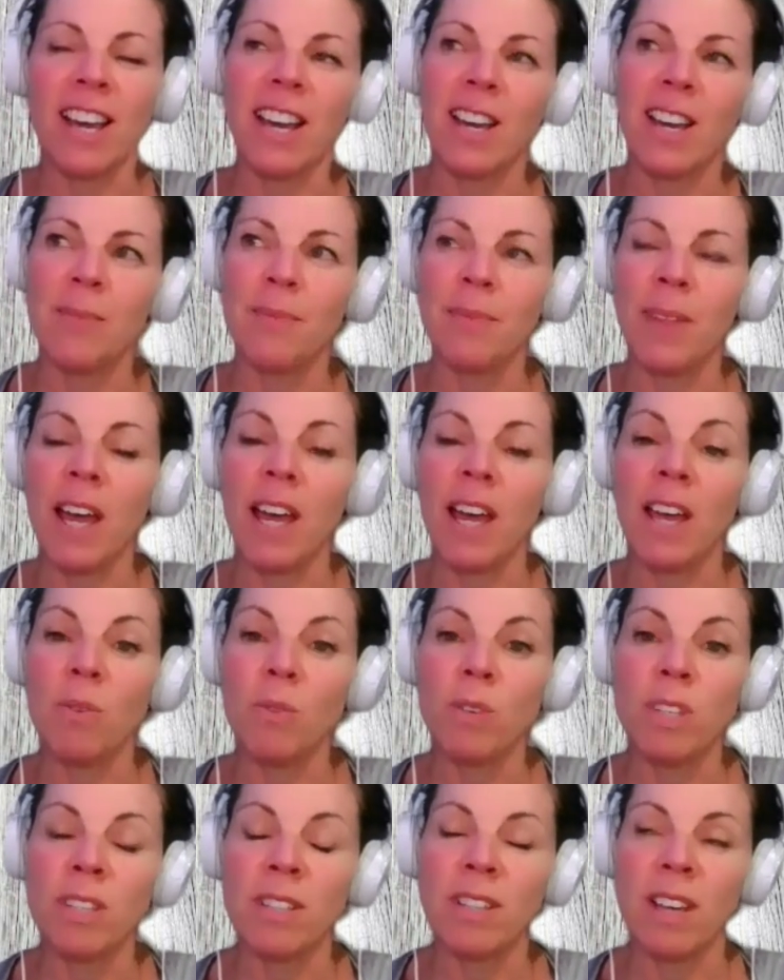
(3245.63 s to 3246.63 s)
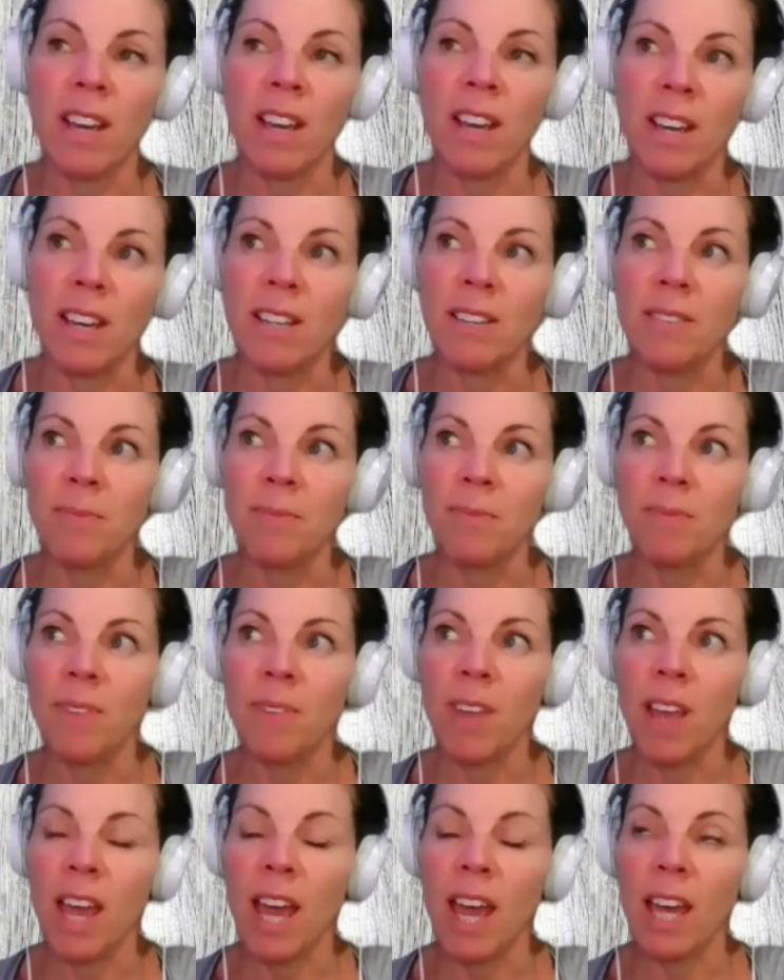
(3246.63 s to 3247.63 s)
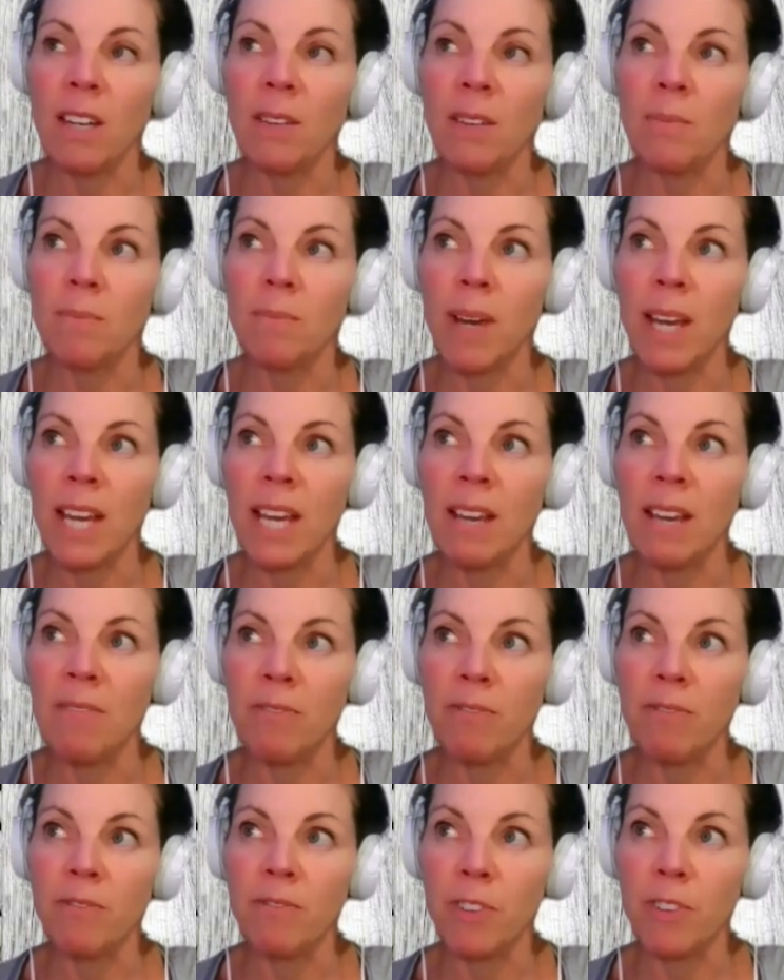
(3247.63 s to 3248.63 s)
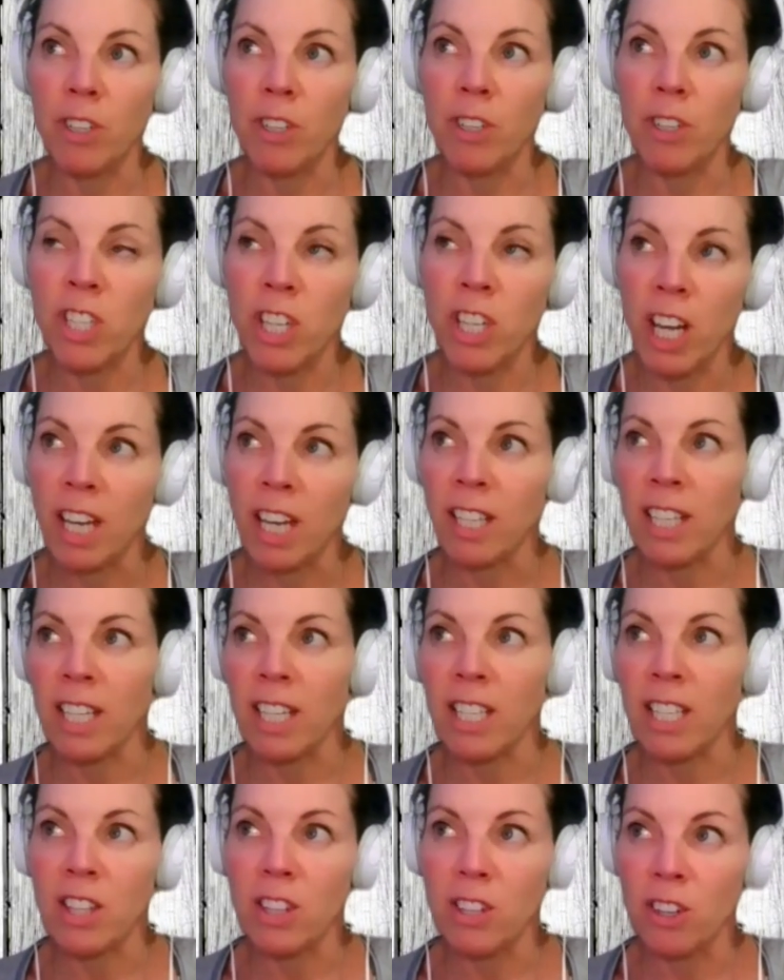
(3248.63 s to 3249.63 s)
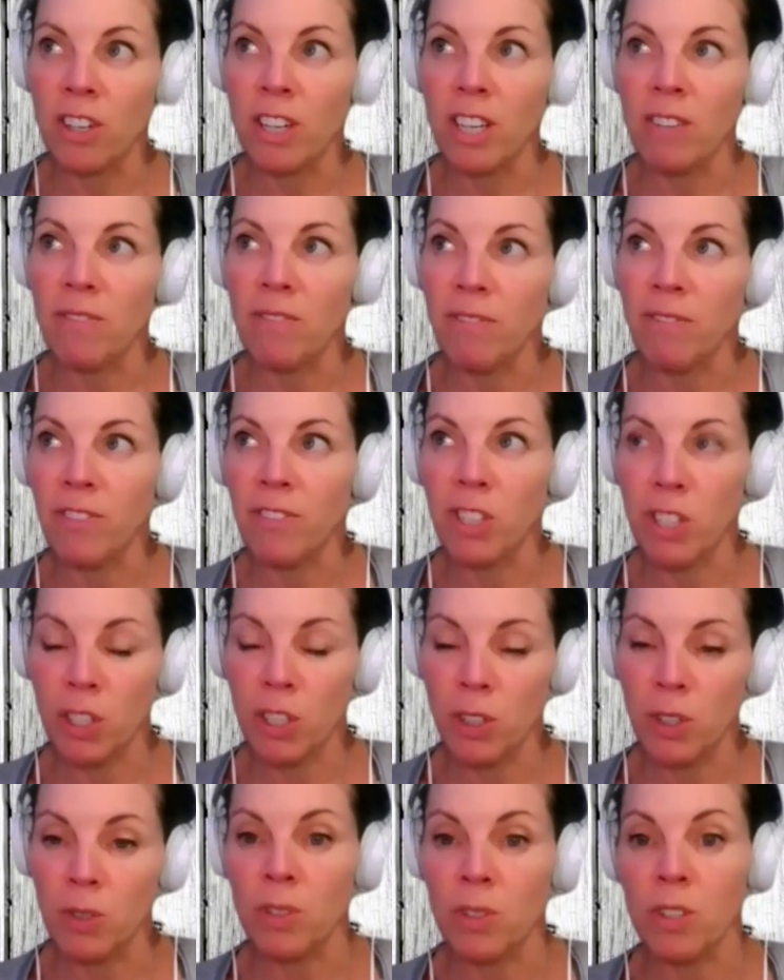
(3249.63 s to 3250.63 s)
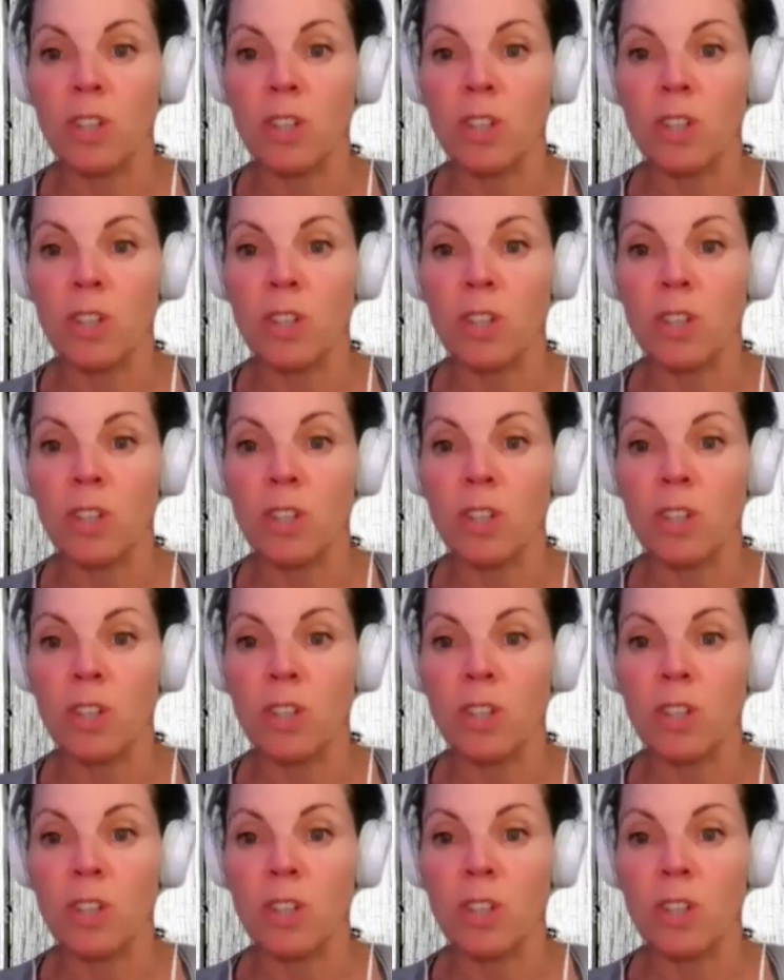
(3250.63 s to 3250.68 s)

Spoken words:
I had my first child at 32.